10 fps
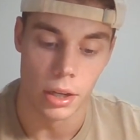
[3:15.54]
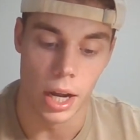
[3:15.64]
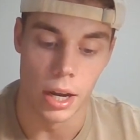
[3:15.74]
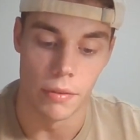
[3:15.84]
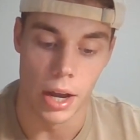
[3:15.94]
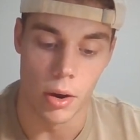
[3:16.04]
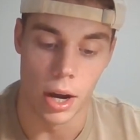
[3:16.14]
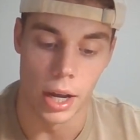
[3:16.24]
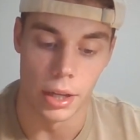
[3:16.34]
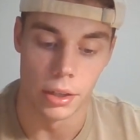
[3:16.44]
kind of how
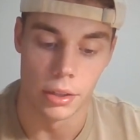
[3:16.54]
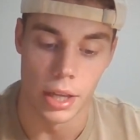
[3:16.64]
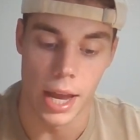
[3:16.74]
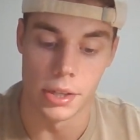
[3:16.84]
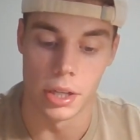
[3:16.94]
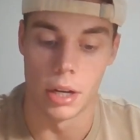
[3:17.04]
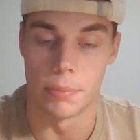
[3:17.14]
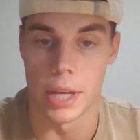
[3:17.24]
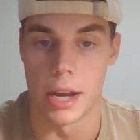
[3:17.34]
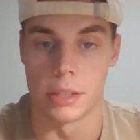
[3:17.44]
I ended
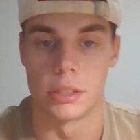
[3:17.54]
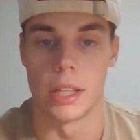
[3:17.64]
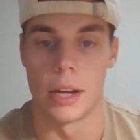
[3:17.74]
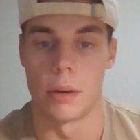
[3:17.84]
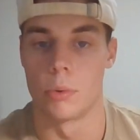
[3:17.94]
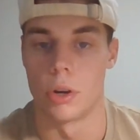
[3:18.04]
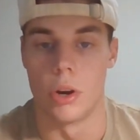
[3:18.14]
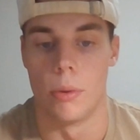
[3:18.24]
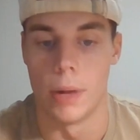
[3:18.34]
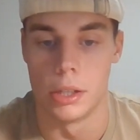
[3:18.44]
up getting to that number one
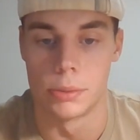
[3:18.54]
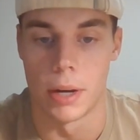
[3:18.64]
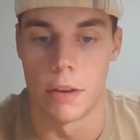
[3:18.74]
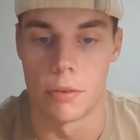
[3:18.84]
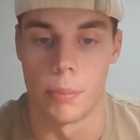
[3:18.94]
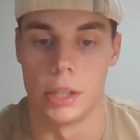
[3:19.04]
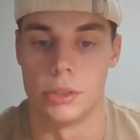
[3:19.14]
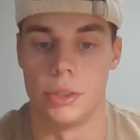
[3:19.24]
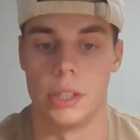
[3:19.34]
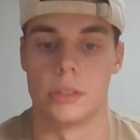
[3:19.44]
OML spot for my
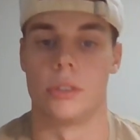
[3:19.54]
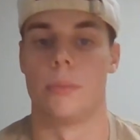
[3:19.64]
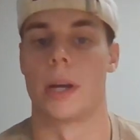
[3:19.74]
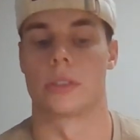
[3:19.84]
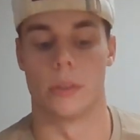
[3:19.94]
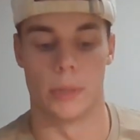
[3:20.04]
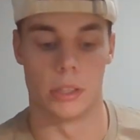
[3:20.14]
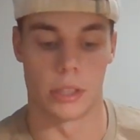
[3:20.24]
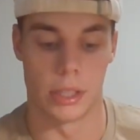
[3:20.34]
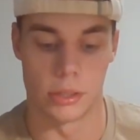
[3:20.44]
2 years in New Mexico
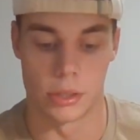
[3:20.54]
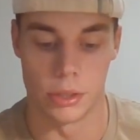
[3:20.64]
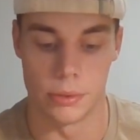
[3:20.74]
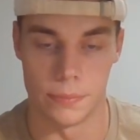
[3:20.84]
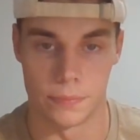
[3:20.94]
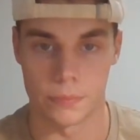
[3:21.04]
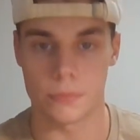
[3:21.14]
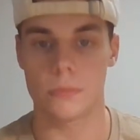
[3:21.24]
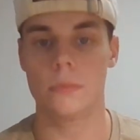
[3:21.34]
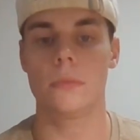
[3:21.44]
Military Institute.
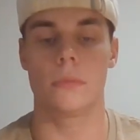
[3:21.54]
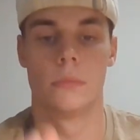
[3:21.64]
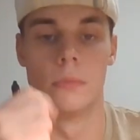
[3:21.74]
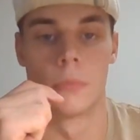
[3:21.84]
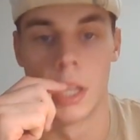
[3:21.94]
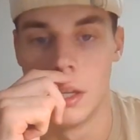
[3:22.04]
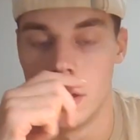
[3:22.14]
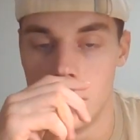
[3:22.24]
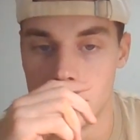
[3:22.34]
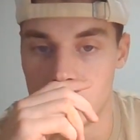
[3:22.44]

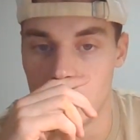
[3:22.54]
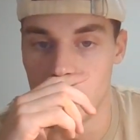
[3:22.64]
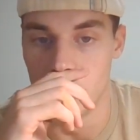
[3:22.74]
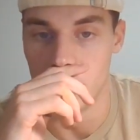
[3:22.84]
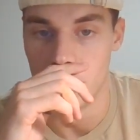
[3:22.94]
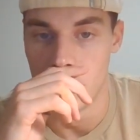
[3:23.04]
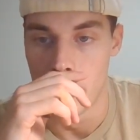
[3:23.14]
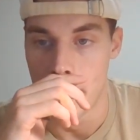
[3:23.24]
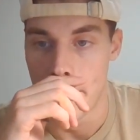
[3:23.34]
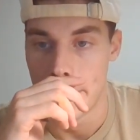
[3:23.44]
So
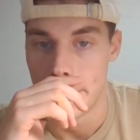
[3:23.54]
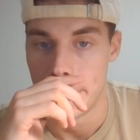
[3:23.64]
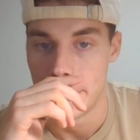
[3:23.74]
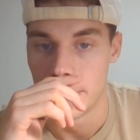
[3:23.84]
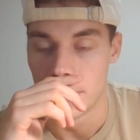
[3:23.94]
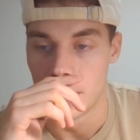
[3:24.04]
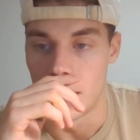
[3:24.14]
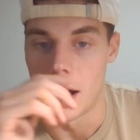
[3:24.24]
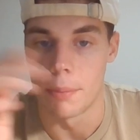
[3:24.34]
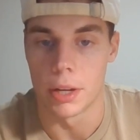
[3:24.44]

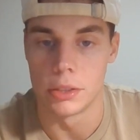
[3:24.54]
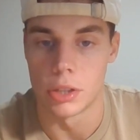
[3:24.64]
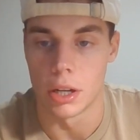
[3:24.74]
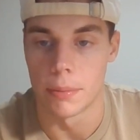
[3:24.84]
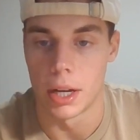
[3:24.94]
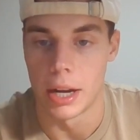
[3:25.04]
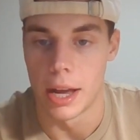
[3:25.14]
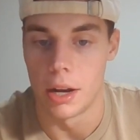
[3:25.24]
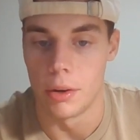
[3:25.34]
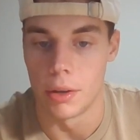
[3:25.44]
I'm going to talk about
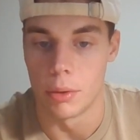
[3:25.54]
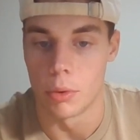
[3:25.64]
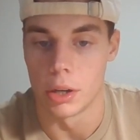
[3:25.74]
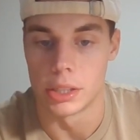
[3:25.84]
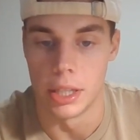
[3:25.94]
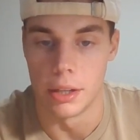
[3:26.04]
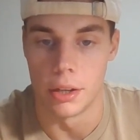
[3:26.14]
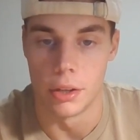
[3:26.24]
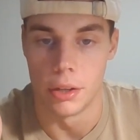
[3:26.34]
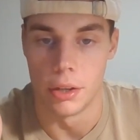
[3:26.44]
how it worked at
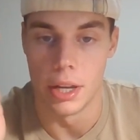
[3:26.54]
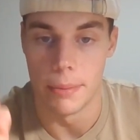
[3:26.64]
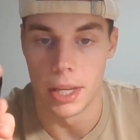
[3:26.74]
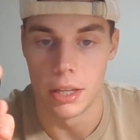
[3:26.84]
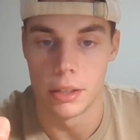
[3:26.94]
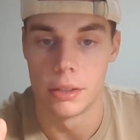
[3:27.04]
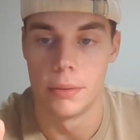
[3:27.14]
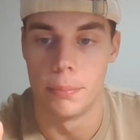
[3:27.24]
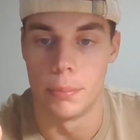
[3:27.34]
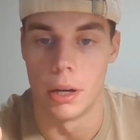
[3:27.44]
NIMI,
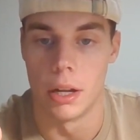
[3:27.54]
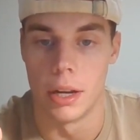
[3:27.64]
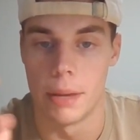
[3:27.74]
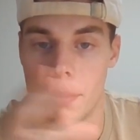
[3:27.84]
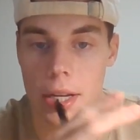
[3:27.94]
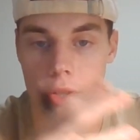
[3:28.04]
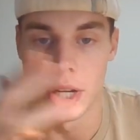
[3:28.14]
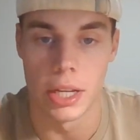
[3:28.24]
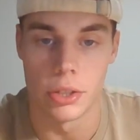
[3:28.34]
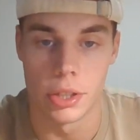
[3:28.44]
but it might
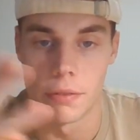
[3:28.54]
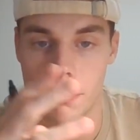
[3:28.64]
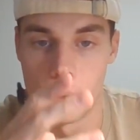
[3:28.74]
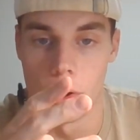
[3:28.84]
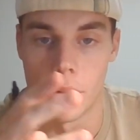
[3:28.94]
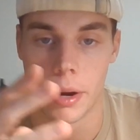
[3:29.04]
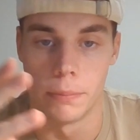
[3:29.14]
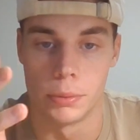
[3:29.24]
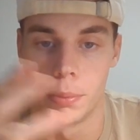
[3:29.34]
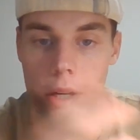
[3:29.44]
change at different
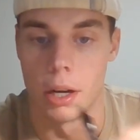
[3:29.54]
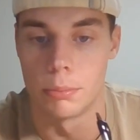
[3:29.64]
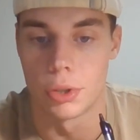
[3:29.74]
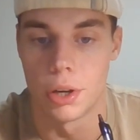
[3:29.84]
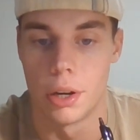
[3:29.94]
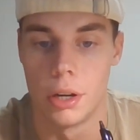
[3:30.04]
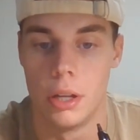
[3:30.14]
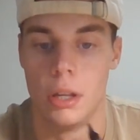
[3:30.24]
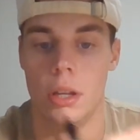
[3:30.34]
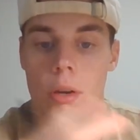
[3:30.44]
programs, but I'm sure
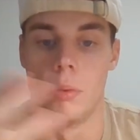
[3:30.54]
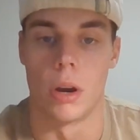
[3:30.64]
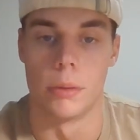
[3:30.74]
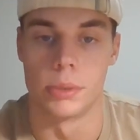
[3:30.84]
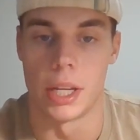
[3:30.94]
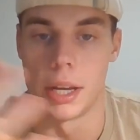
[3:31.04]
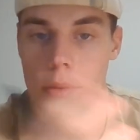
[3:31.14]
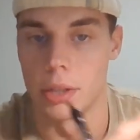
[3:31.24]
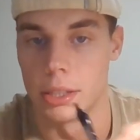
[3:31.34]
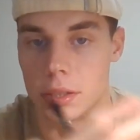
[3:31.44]
what I'm
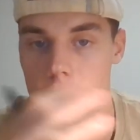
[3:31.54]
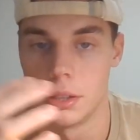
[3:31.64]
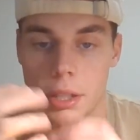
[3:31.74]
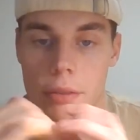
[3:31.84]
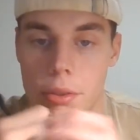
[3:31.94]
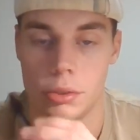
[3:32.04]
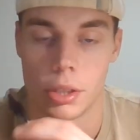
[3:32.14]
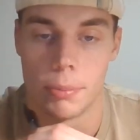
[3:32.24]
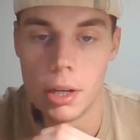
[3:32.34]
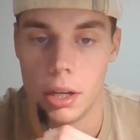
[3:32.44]
saying can still give you
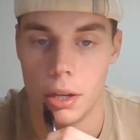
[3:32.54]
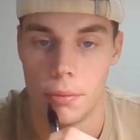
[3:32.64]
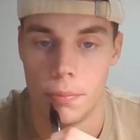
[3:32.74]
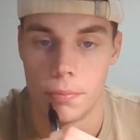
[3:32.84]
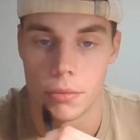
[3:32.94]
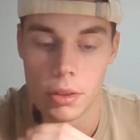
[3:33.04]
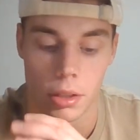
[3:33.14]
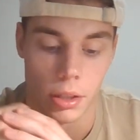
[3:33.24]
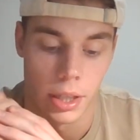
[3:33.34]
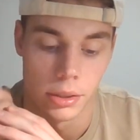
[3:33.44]

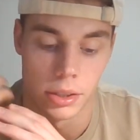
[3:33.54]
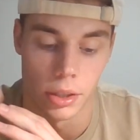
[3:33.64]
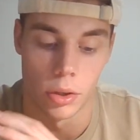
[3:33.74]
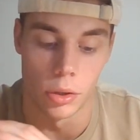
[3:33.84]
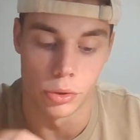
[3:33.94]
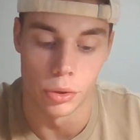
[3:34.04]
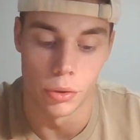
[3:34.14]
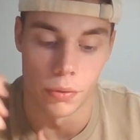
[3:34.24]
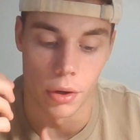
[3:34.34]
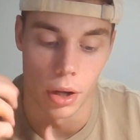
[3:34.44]
can still hold true
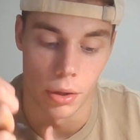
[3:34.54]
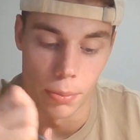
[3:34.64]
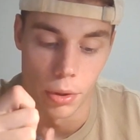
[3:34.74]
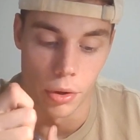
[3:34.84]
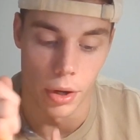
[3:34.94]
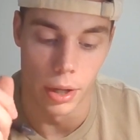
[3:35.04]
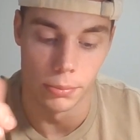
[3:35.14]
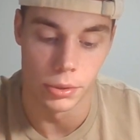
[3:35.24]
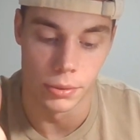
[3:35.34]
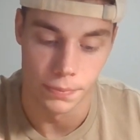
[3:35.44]
for other
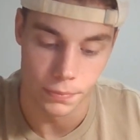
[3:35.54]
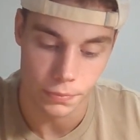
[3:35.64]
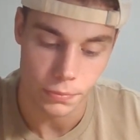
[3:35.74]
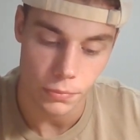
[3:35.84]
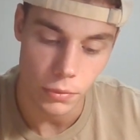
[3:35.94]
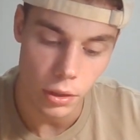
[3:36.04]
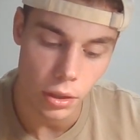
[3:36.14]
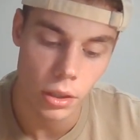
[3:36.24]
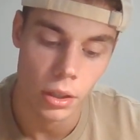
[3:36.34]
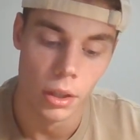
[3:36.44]
programs.
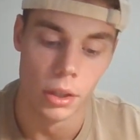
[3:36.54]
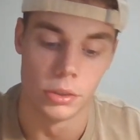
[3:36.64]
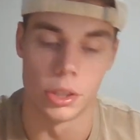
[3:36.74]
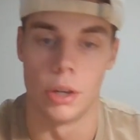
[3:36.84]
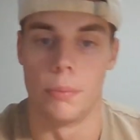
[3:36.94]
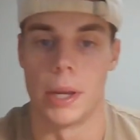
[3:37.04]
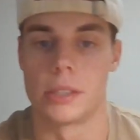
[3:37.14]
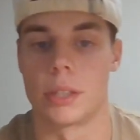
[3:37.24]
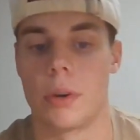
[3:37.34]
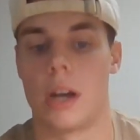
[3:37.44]
So
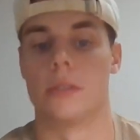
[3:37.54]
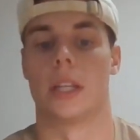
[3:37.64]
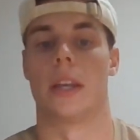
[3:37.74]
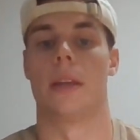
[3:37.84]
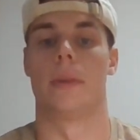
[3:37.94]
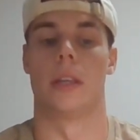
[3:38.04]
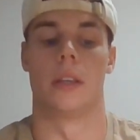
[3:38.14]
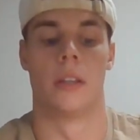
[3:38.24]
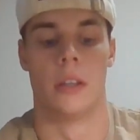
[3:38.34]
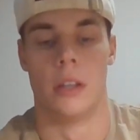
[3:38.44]
basically when I was at NIMI,